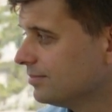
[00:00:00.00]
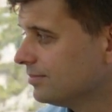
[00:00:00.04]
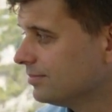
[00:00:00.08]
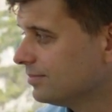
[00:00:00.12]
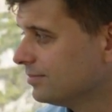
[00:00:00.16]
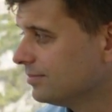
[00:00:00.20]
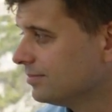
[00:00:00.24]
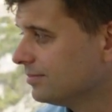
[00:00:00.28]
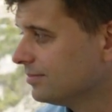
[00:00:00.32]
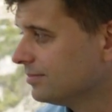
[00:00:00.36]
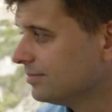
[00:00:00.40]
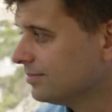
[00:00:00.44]

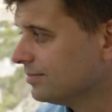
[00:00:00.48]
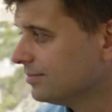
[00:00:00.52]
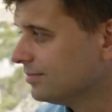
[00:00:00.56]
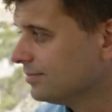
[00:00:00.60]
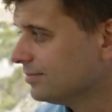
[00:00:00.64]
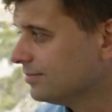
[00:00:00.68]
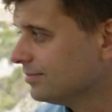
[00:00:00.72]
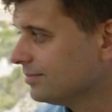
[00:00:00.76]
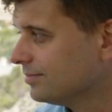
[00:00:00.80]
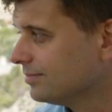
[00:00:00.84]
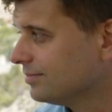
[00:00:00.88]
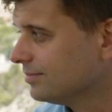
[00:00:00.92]

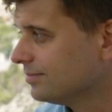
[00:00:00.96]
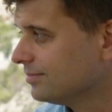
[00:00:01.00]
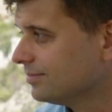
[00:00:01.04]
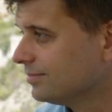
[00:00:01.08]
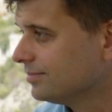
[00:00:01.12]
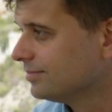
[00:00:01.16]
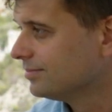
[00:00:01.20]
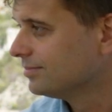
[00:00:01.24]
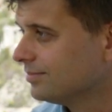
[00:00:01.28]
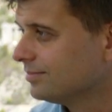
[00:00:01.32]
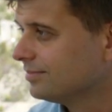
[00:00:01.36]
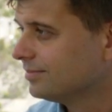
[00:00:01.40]

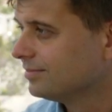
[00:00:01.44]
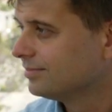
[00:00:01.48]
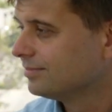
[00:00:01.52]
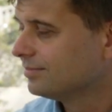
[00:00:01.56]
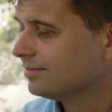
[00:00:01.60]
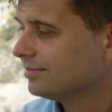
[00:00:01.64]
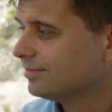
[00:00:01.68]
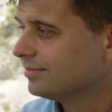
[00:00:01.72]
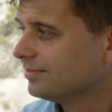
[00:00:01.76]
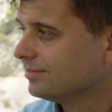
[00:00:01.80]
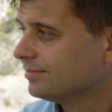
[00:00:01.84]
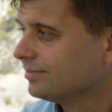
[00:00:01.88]

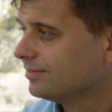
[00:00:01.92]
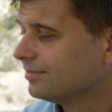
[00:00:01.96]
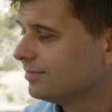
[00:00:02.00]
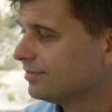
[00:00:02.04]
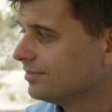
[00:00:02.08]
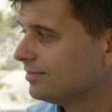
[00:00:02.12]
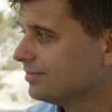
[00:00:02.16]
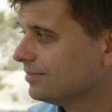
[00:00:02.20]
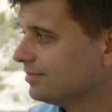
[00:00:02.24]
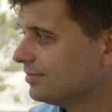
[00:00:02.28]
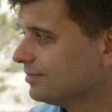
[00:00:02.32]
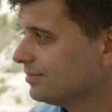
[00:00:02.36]

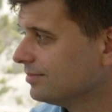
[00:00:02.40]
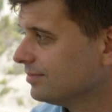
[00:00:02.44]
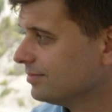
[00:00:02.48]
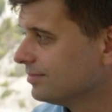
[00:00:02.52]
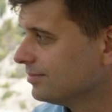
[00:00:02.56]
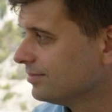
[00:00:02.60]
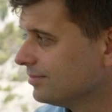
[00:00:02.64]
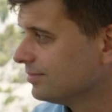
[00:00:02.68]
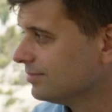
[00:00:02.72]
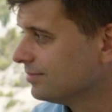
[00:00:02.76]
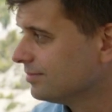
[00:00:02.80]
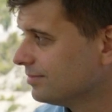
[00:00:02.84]

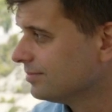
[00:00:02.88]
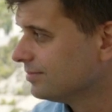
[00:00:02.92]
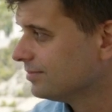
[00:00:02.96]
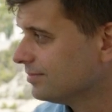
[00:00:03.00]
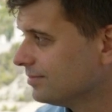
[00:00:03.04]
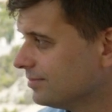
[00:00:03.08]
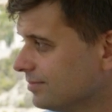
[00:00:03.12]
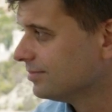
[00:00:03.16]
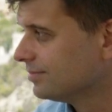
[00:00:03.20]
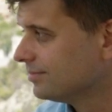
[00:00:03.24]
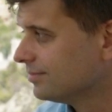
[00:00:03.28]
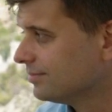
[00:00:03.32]

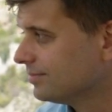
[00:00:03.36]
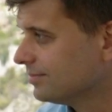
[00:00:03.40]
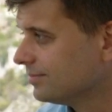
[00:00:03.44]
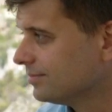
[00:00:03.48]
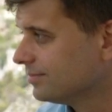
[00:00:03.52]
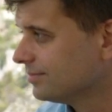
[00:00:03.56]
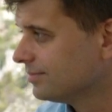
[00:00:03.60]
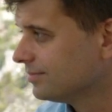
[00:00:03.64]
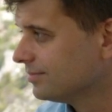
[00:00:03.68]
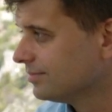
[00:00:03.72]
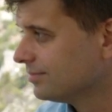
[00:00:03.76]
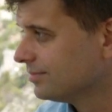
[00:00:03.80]

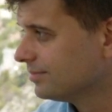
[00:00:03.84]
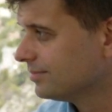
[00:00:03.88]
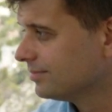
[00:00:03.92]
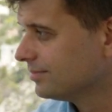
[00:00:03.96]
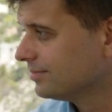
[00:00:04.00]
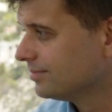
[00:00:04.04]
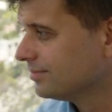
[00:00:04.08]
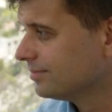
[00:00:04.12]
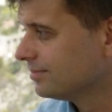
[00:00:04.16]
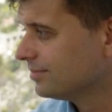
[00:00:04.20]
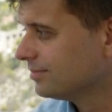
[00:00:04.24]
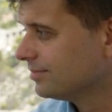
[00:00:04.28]

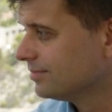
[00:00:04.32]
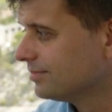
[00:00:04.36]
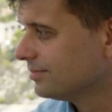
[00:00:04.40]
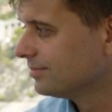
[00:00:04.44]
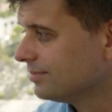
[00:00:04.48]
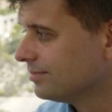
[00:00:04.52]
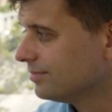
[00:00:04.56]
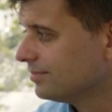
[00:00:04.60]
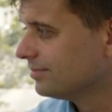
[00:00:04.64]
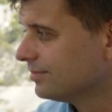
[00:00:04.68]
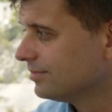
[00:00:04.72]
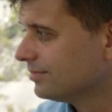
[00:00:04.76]

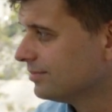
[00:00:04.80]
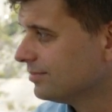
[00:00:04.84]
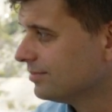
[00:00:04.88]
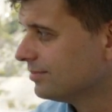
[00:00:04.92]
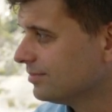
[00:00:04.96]
[no speech]